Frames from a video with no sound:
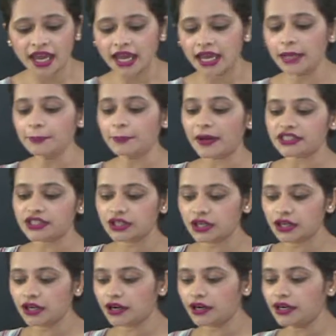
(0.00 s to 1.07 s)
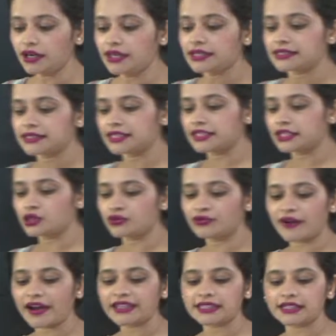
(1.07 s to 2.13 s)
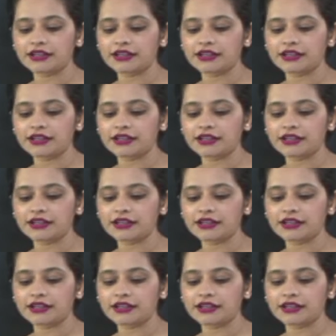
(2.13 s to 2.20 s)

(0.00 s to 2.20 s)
In particular city to find a